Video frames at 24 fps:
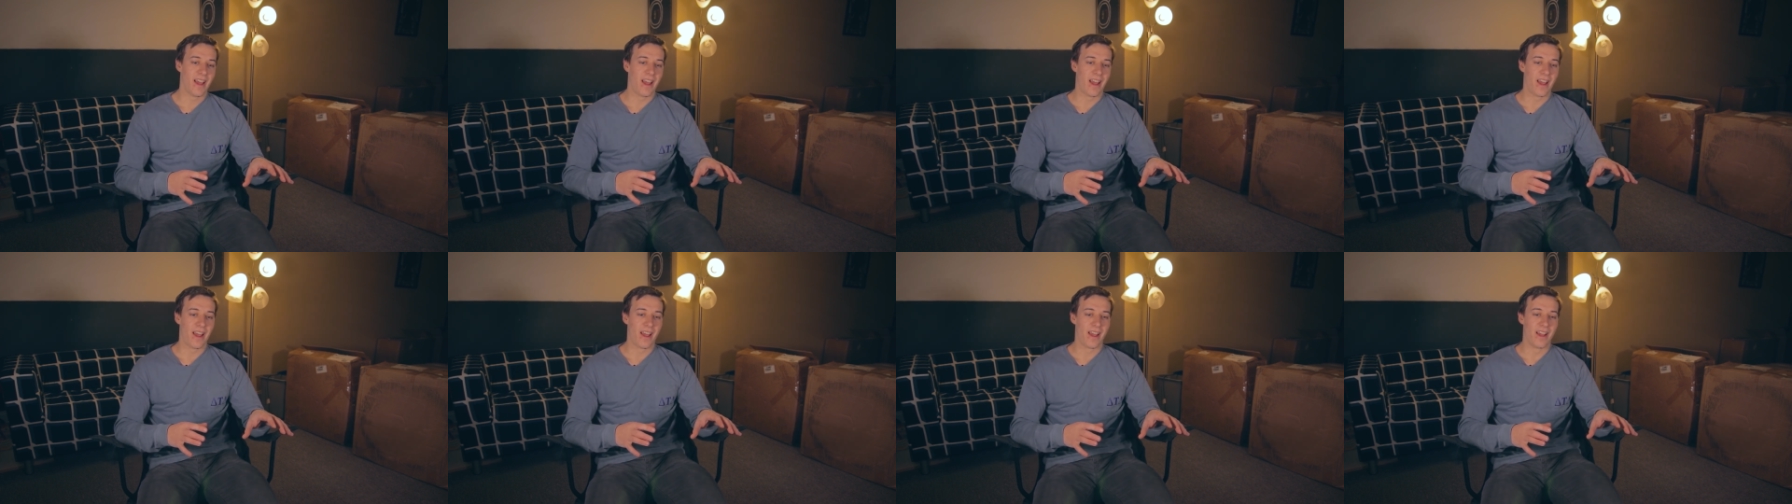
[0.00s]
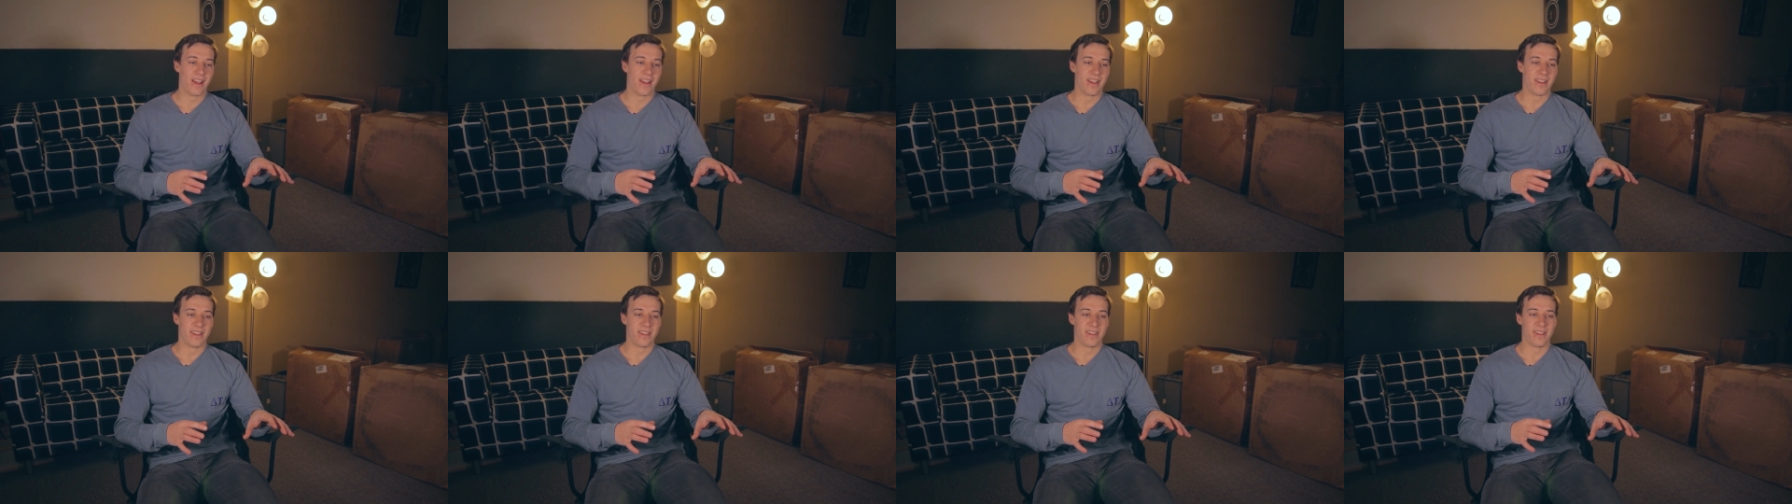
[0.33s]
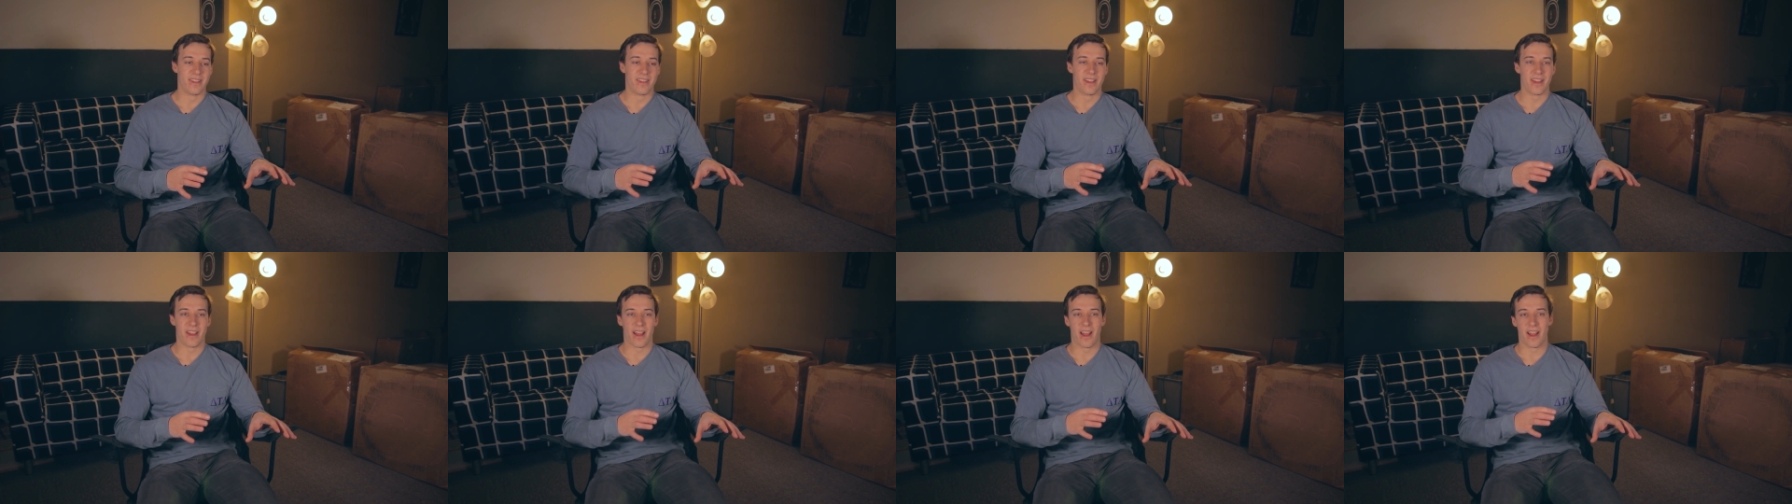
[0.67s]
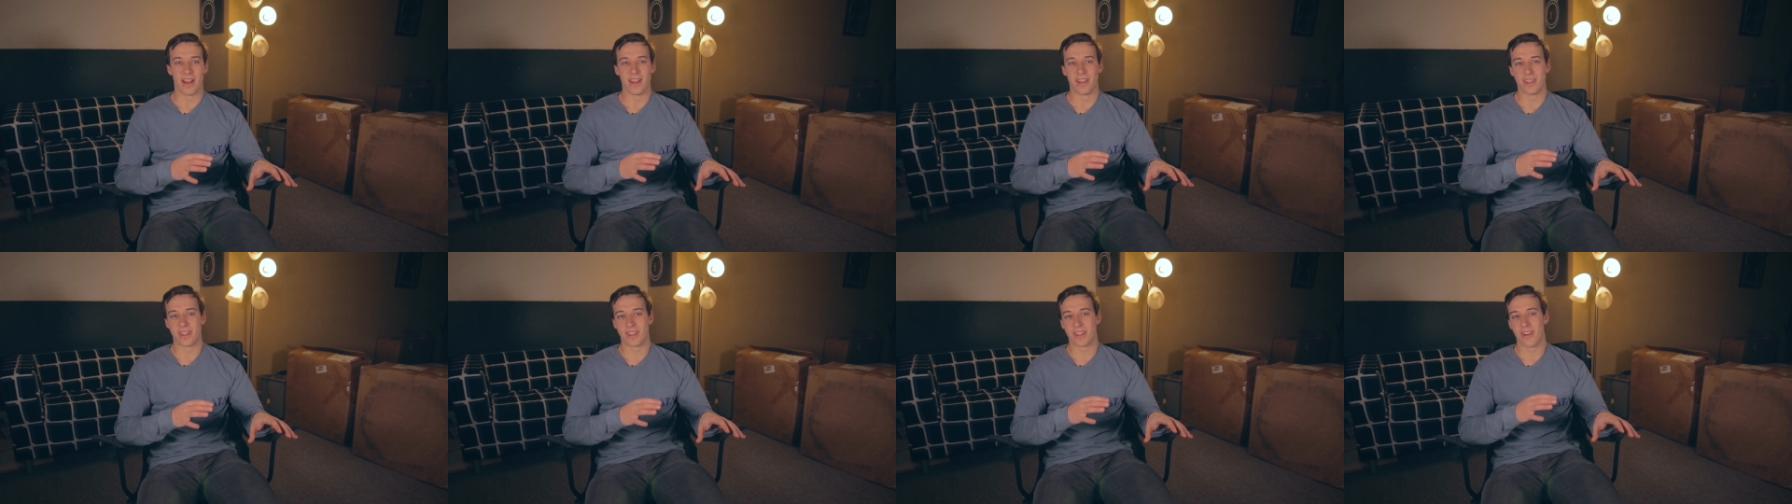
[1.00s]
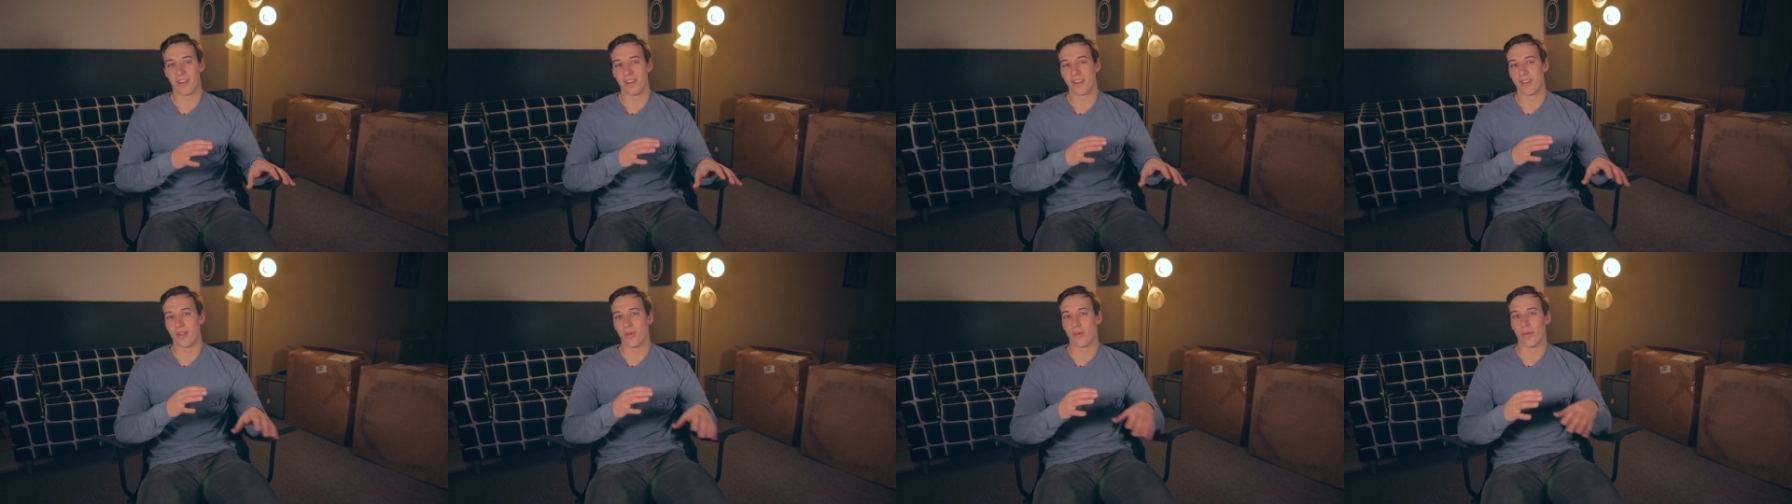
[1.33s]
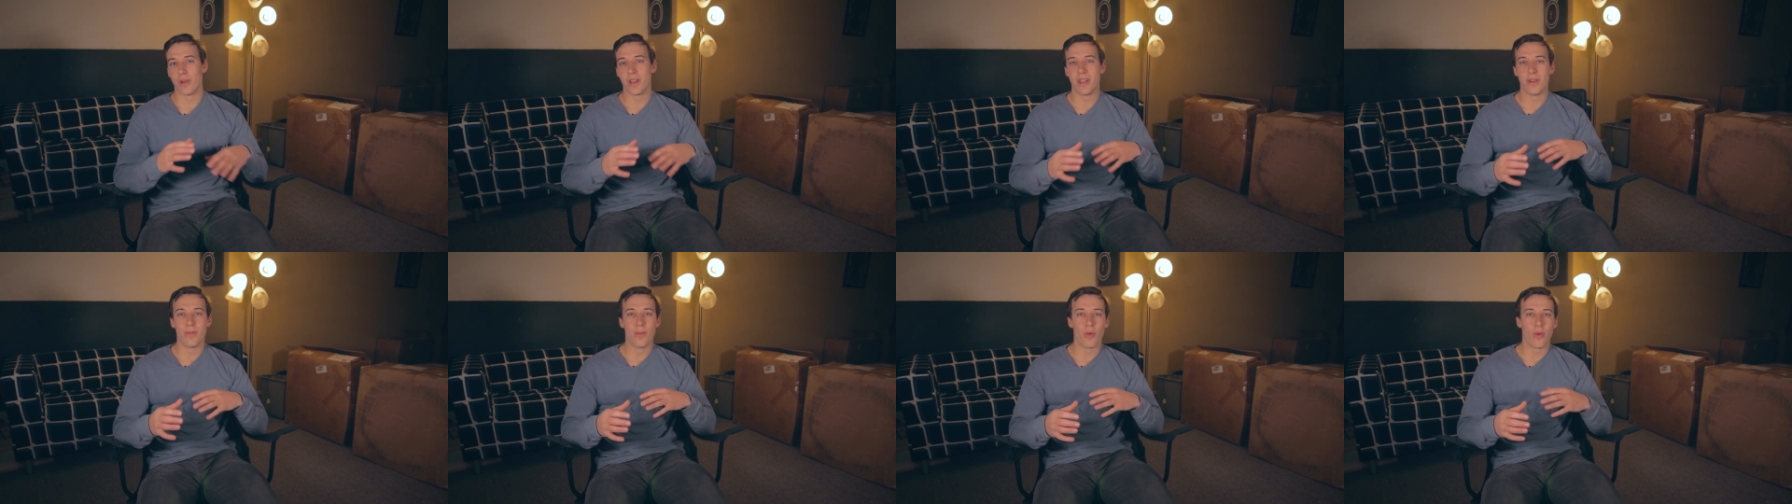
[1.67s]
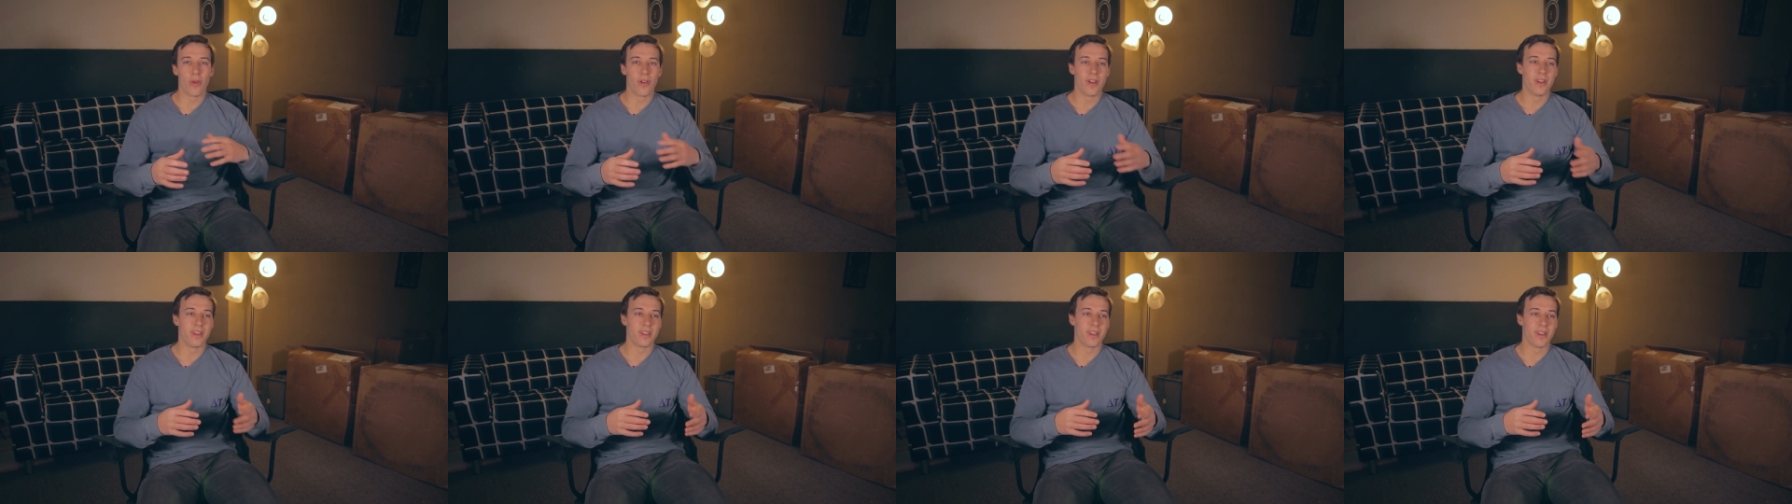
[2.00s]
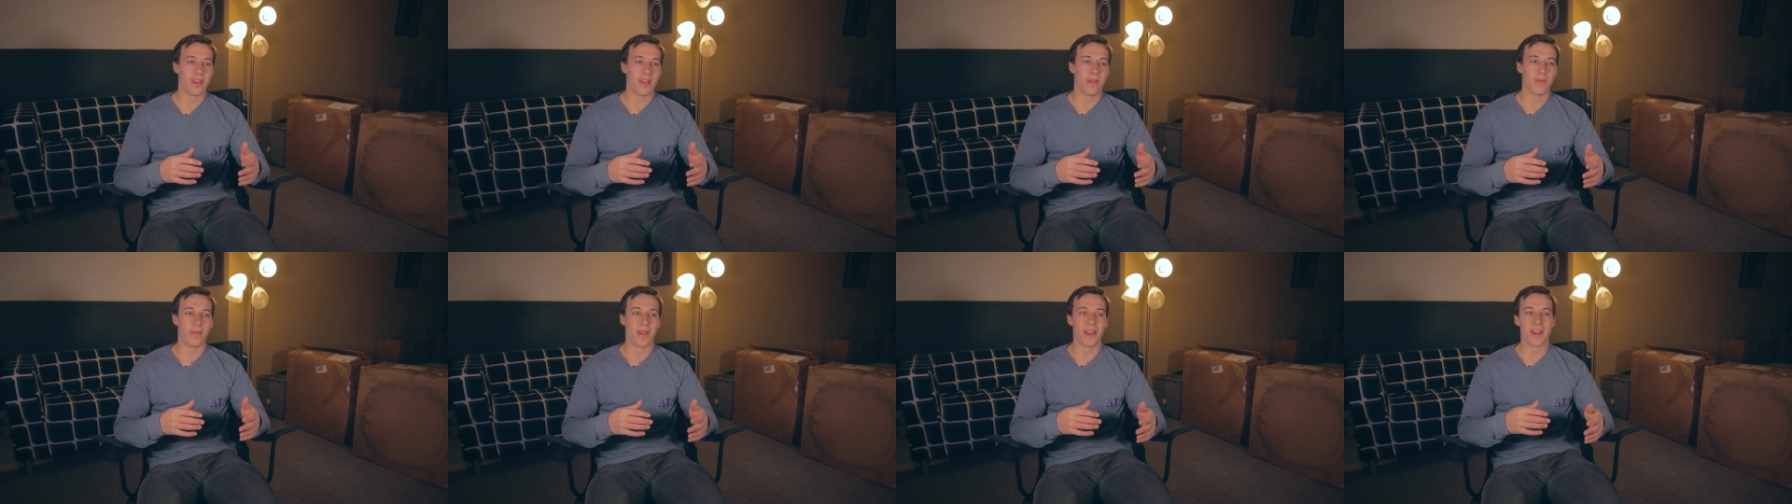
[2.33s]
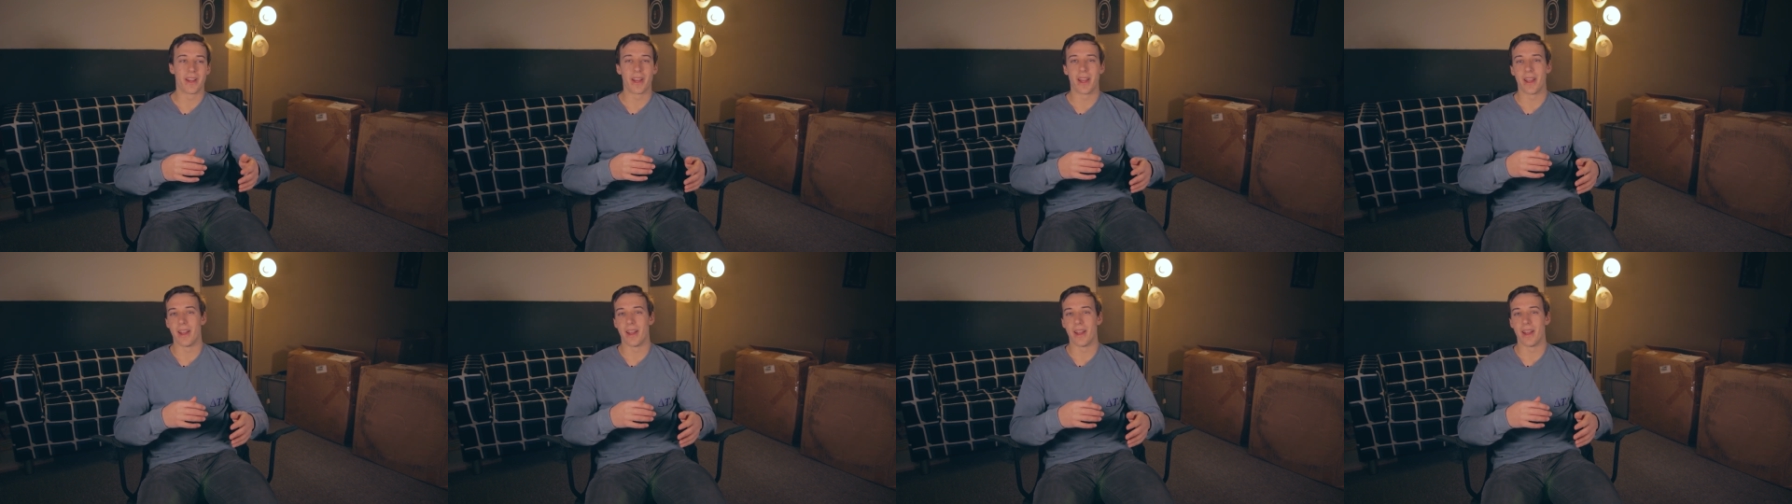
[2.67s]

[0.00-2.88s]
and I started to read more into them like,